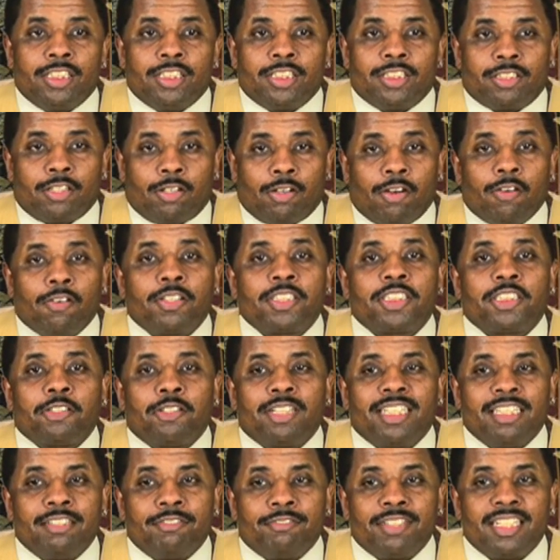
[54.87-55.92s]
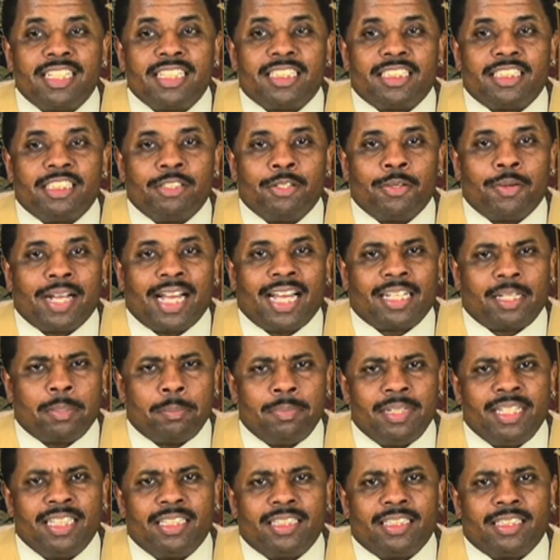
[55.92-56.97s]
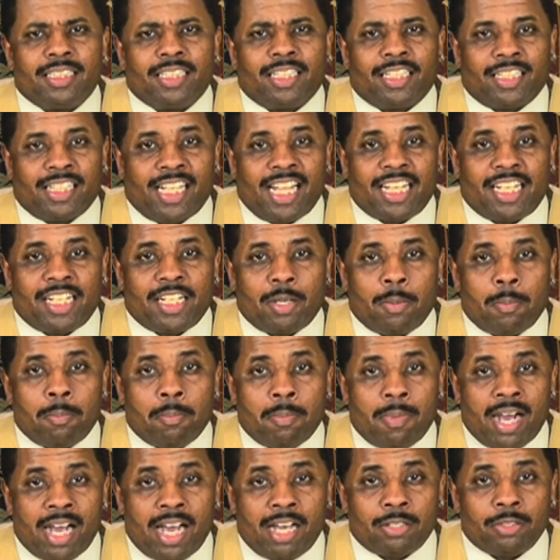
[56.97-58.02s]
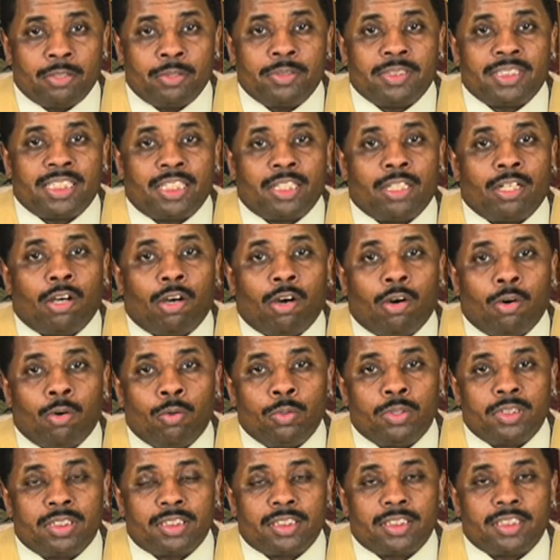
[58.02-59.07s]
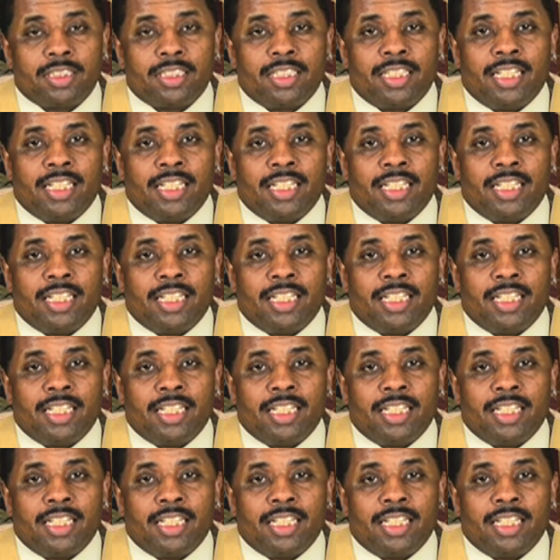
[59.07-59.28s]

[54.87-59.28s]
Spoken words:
So going to those events, got to meet a lot of the models and the hosts,